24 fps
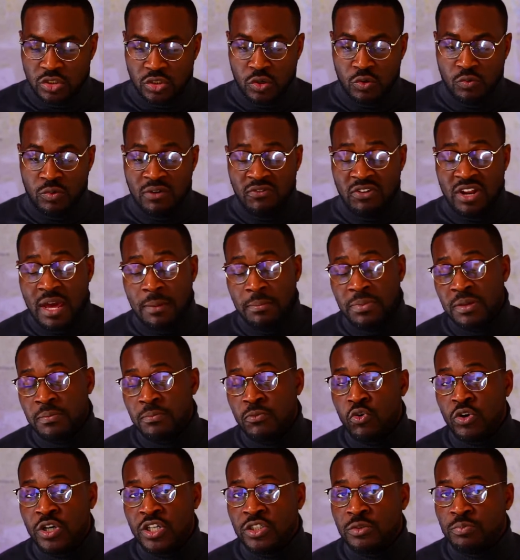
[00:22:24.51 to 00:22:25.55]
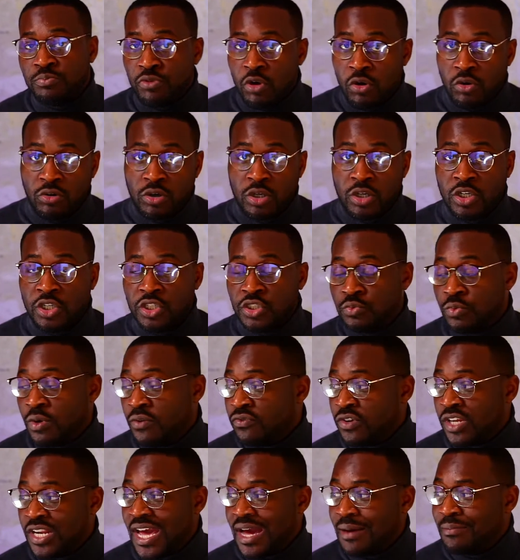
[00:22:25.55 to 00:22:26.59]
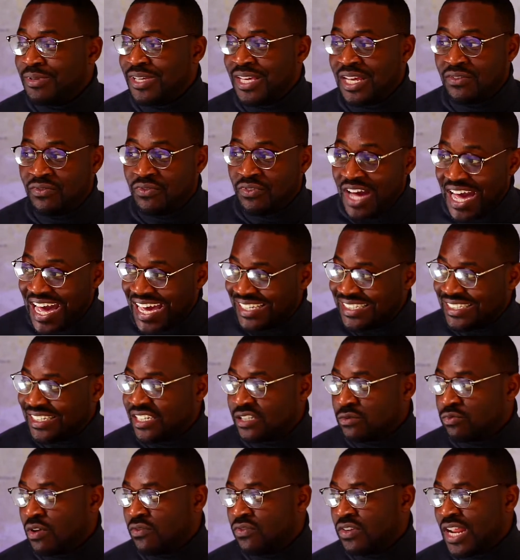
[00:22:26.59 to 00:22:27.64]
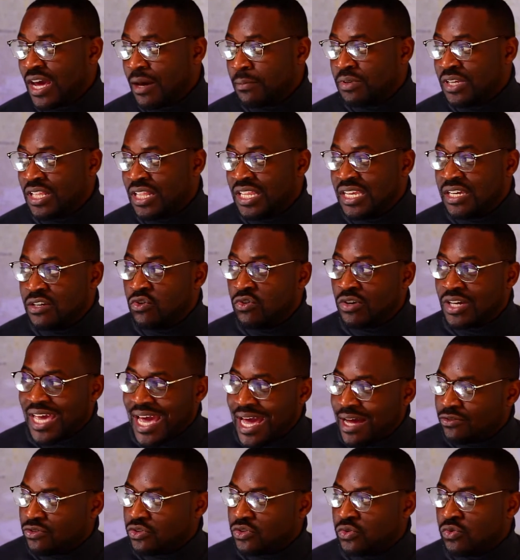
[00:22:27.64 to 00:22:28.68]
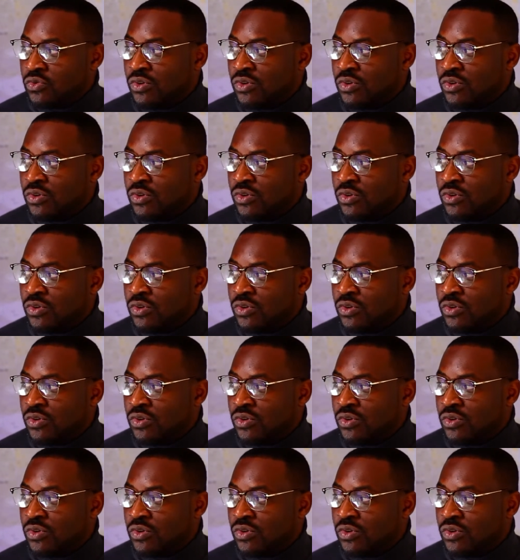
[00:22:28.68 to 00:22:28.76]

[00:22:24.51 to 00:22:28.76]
whether that be mortgage brokers, whether that be advisors, whether that be legal counsel,